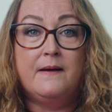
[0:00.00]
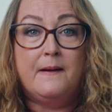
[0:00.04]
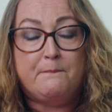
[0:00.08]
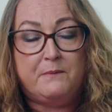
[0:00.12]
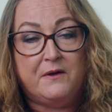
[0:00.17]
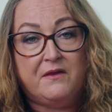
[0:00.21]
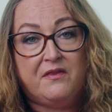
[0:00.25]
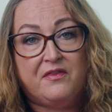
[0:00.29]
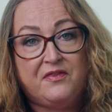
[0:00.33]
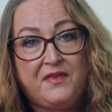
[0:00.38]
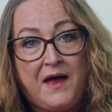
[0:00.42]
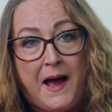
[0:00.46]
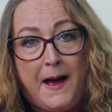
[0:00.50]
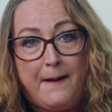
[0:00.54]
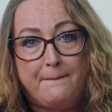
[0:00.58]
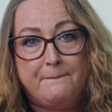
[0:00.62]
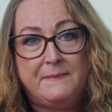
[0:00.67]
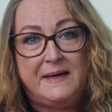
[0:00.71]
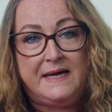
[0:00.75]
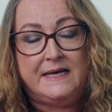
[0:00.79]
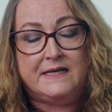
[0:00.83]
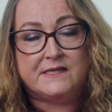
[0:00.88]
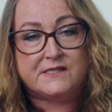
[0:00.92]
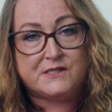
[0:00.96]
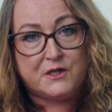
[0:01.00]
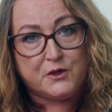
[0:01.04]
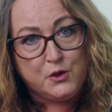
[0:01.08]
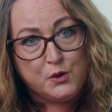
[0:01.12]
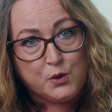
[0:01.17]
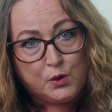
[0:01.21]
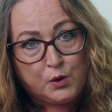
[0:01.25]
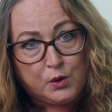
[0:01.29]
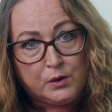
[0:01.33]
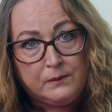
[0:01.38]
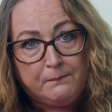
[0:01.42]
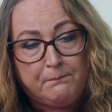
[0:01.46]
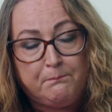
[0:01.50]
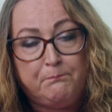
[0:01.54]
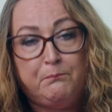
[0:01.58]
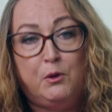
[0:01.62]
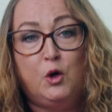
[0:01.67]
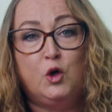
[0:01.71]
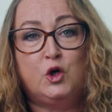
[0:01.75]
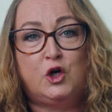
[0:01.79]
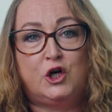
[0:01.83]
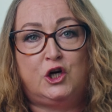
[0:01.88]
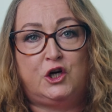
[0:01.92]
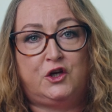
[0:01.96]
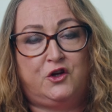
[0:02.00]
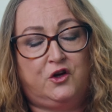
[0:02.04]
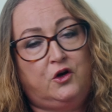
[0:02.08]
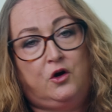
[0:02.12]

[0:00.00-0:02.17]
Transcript: but that means that you can push the